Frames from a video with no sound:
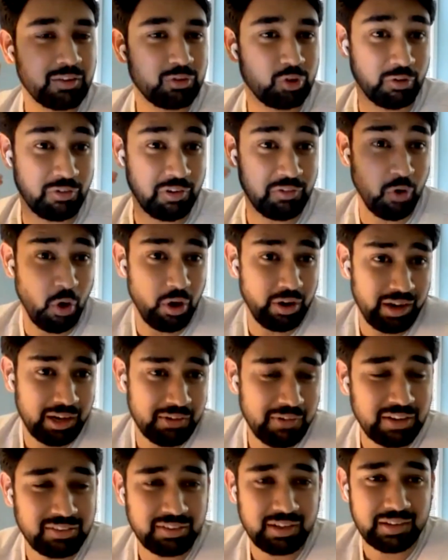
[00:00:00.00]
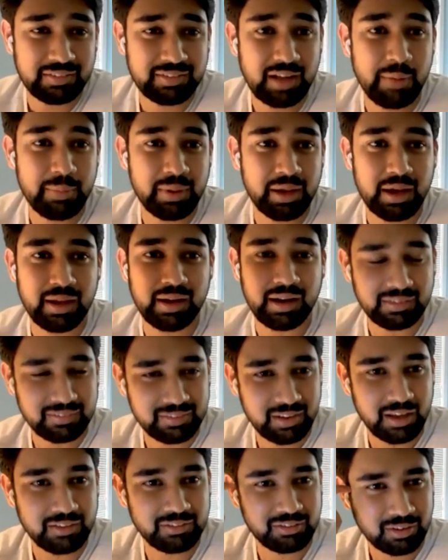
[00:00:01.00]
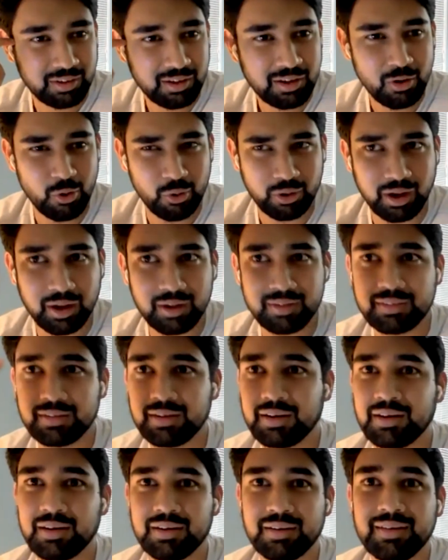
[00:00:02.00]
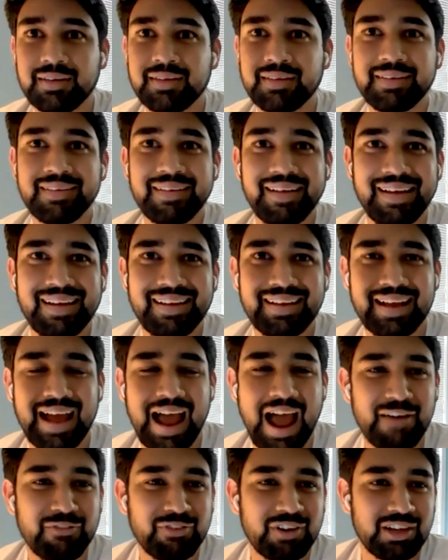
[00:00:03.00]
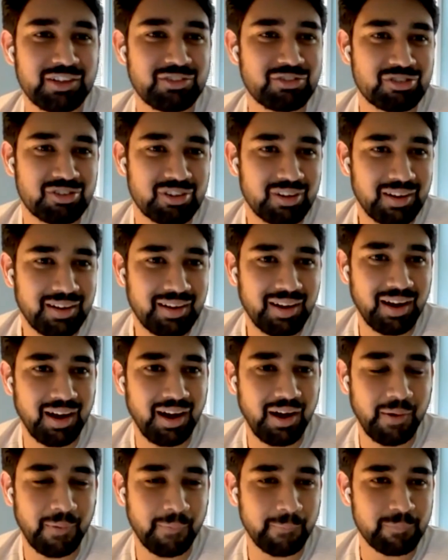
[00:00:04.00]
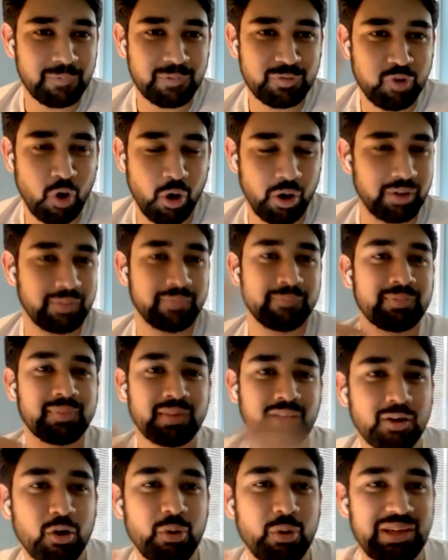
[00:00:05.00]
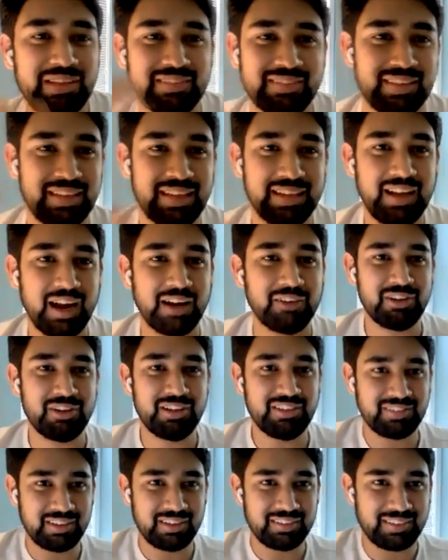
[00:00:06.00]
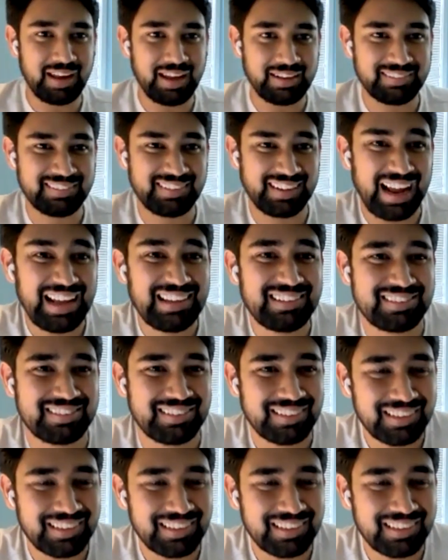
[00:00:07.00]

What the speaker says: So if a foreign investor is coming in and says, okay, the average for OECD countries is like thrice